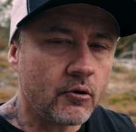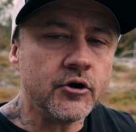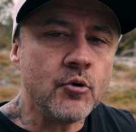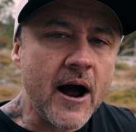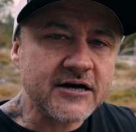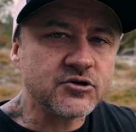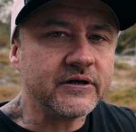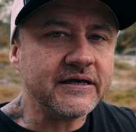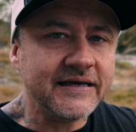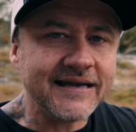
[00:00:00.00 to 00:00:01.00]
Or are you
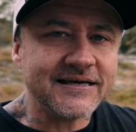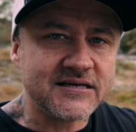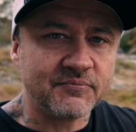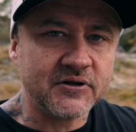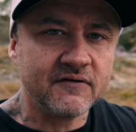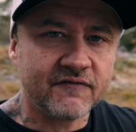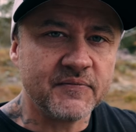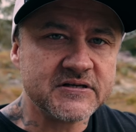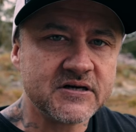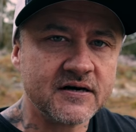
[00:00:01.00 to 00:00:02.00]
actually getting something
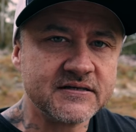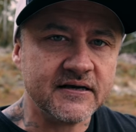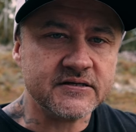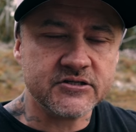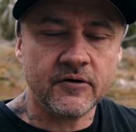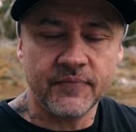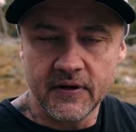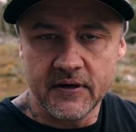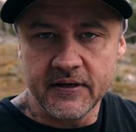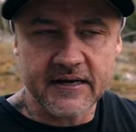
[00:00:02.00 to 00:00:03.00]
from this content? So,
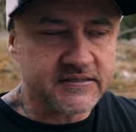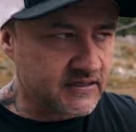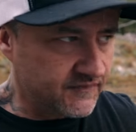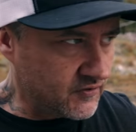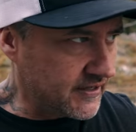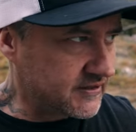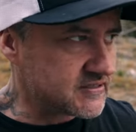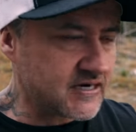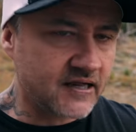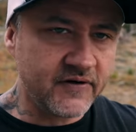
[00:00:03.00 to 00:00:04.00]
yes, if you like
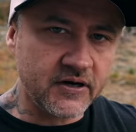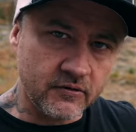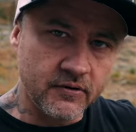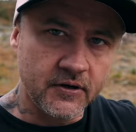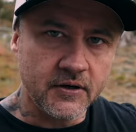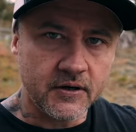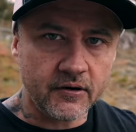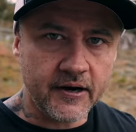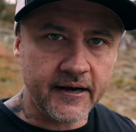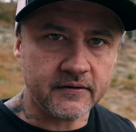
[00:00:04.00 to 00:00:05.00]
this style of video,
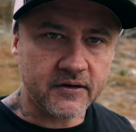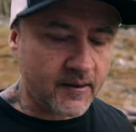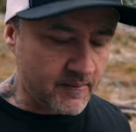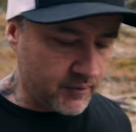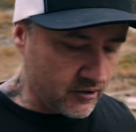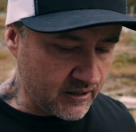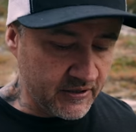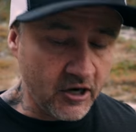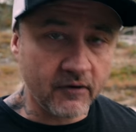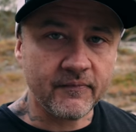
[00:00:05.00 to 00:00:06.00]
go ahead, comment below, let
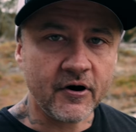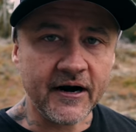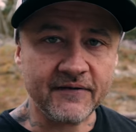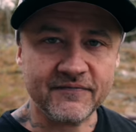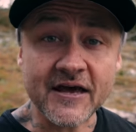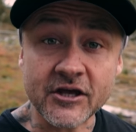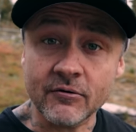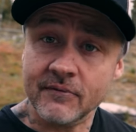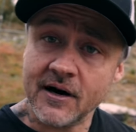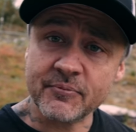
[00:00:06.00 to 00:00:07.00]
me know. All right, thank
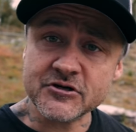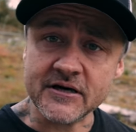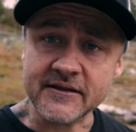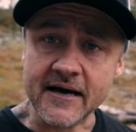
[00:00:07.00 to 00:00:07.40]
you. I appreciate